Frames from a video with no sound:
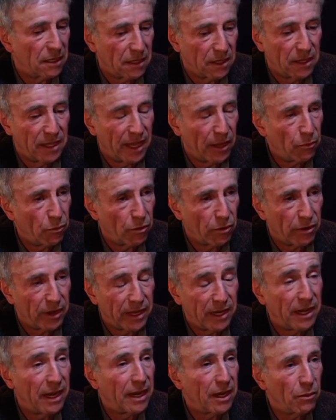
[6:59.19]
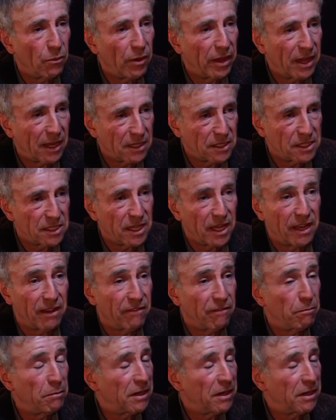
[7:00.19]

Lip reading: they were in any way unsafe.